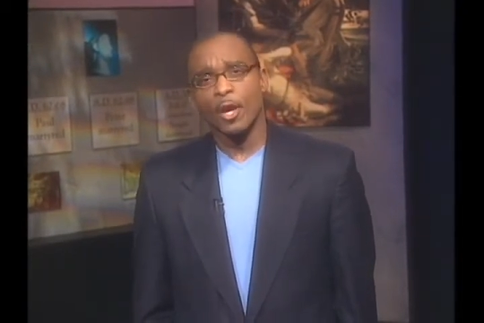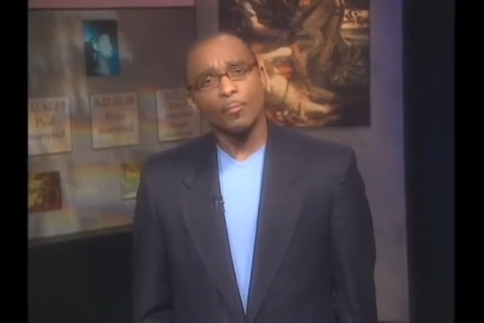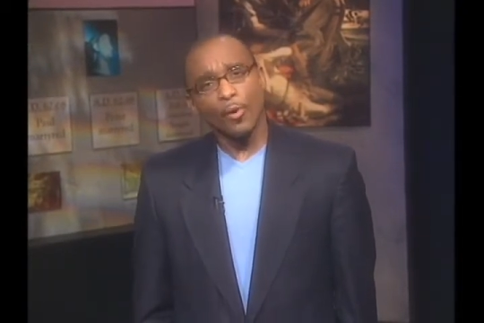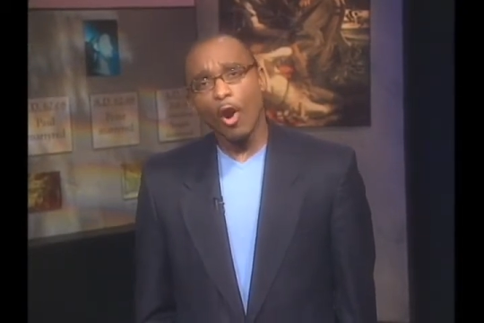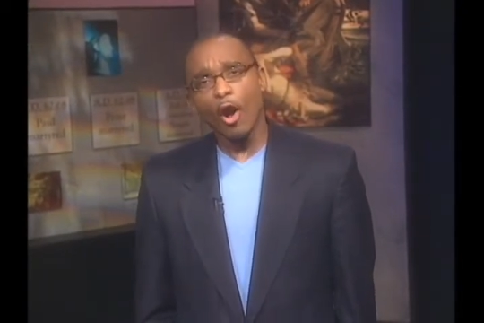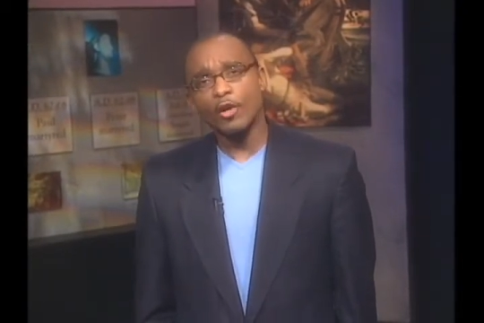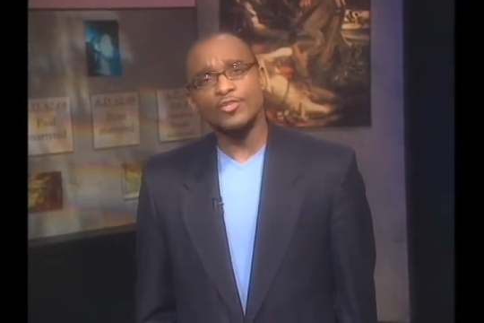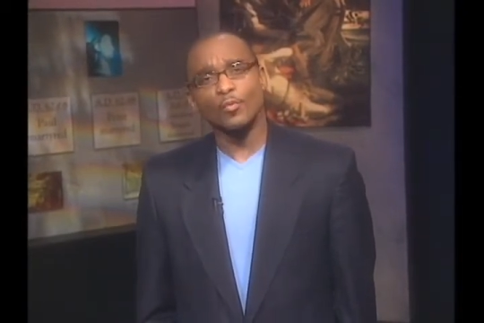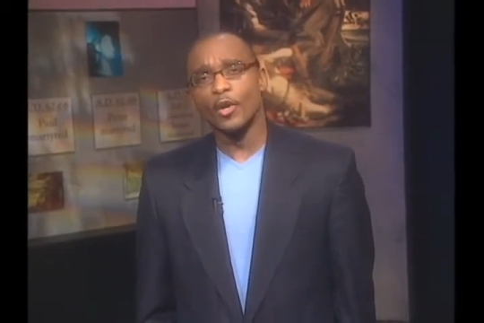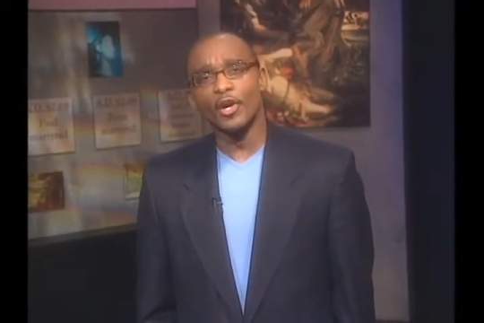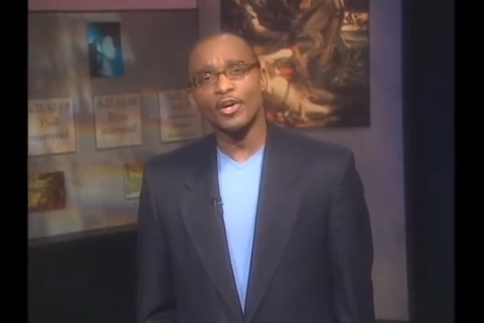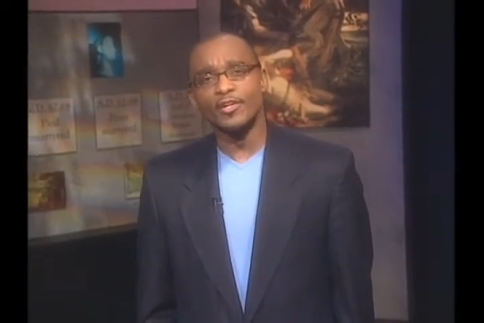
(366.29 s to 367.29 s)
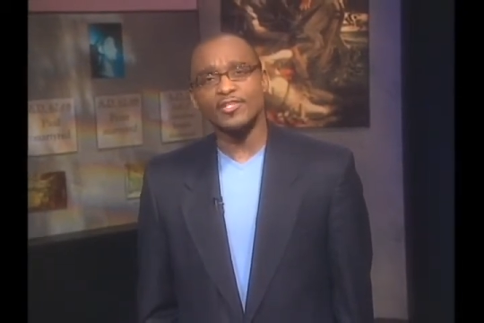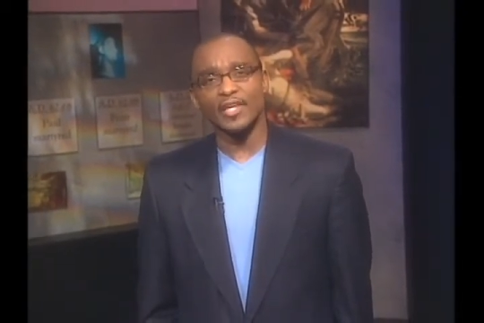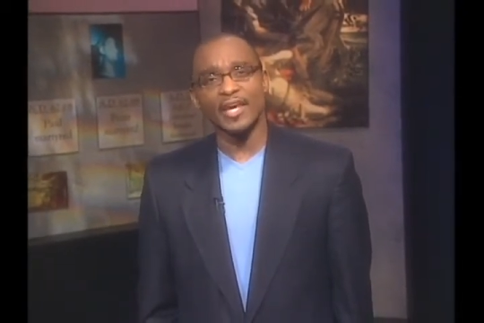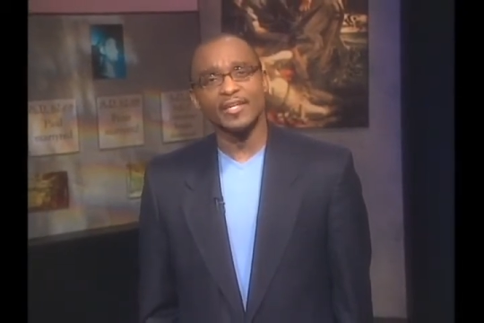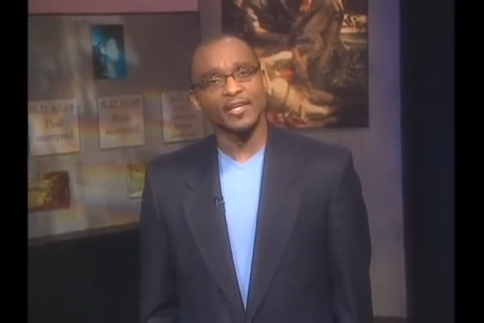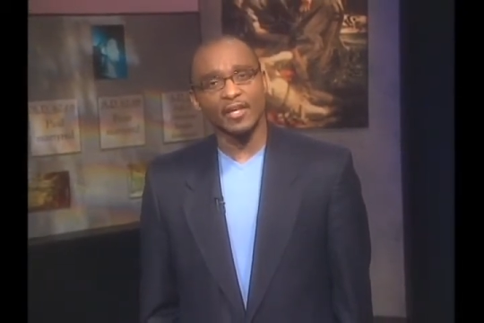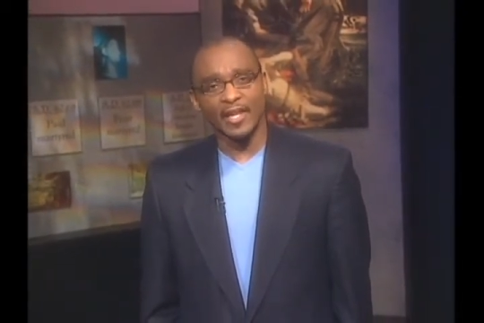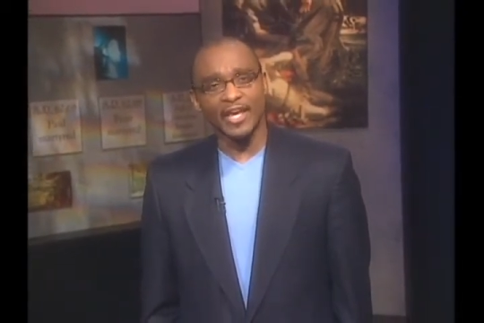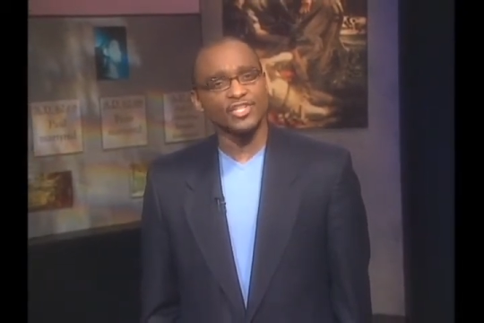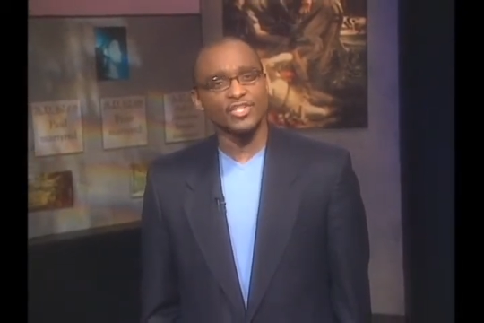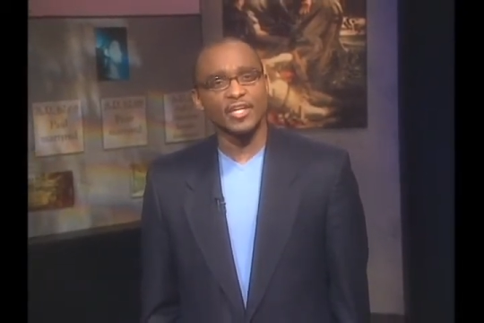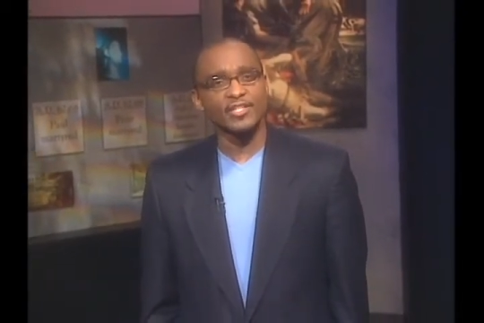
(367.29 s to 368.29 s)
Paul's words in
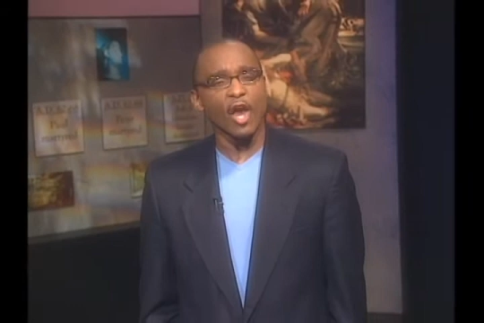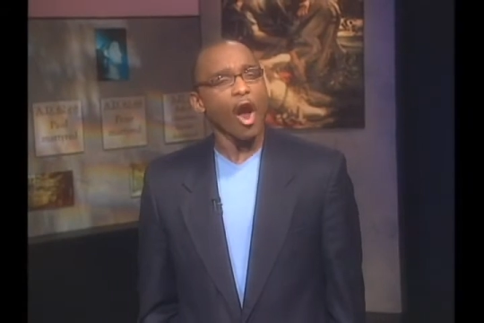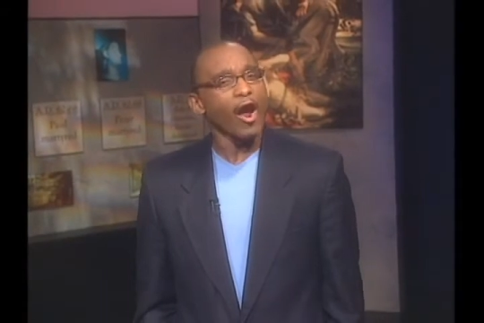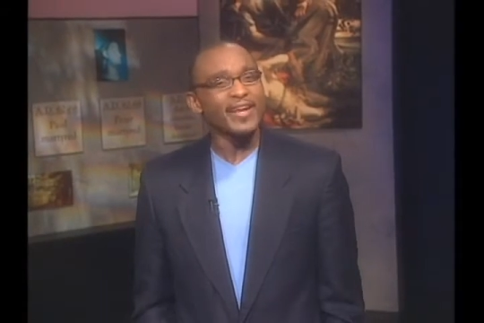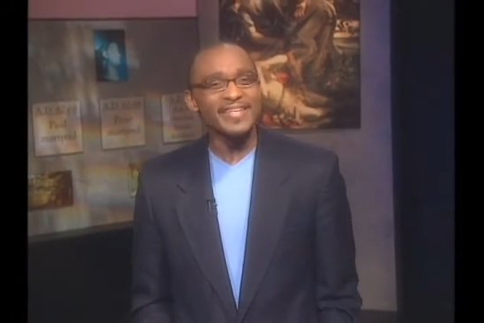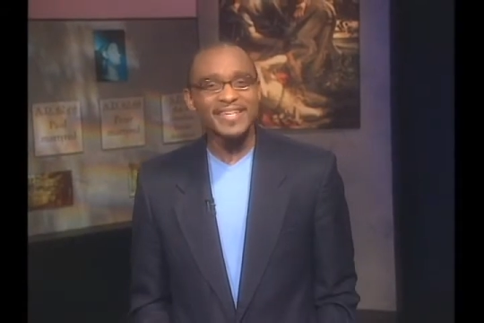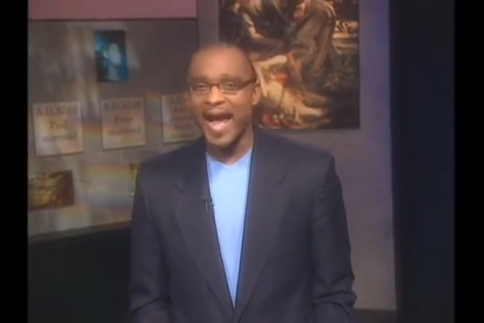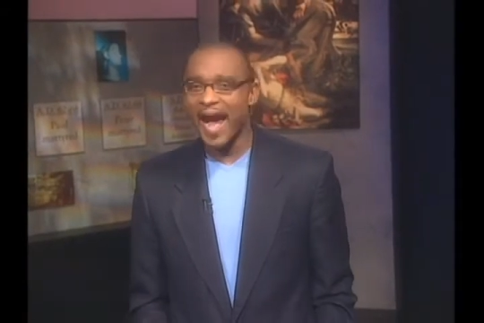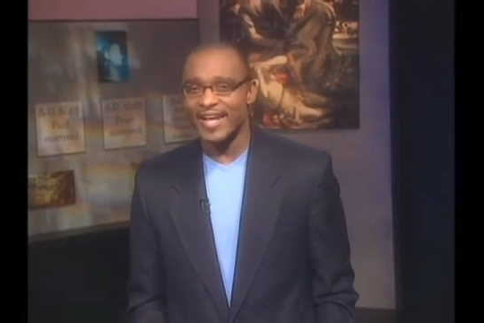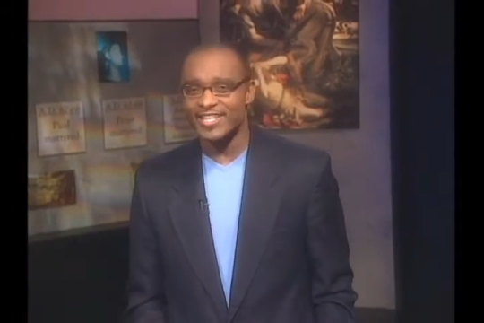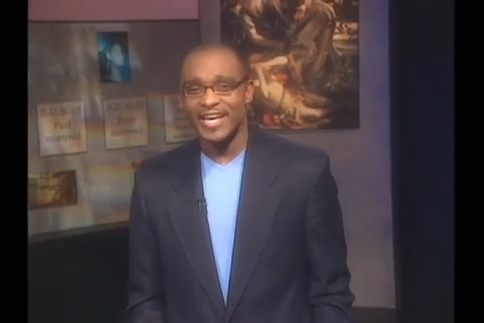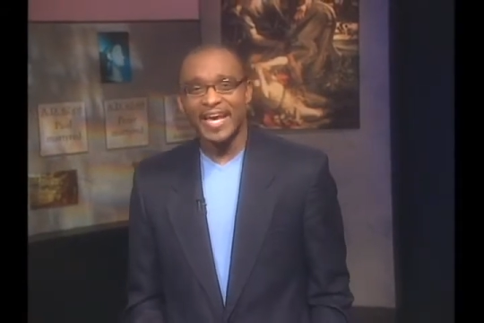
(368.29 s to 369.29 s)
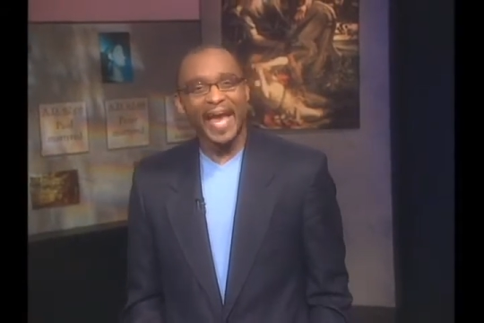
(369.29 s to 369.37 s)
Galatians are not